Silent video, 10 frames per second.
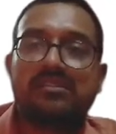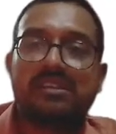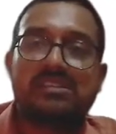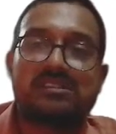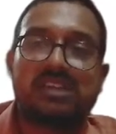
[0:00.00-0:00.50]

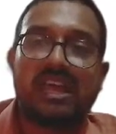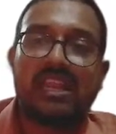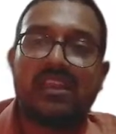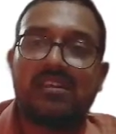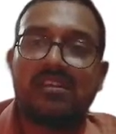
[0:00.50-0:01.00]
this
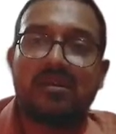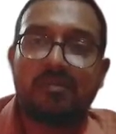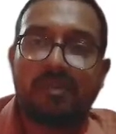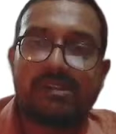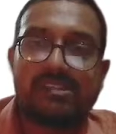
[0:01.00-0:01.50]
direct
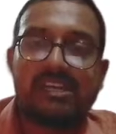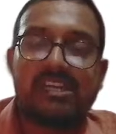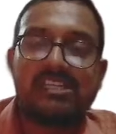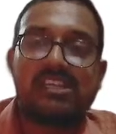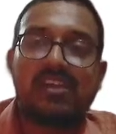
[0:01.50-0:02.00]
percentage.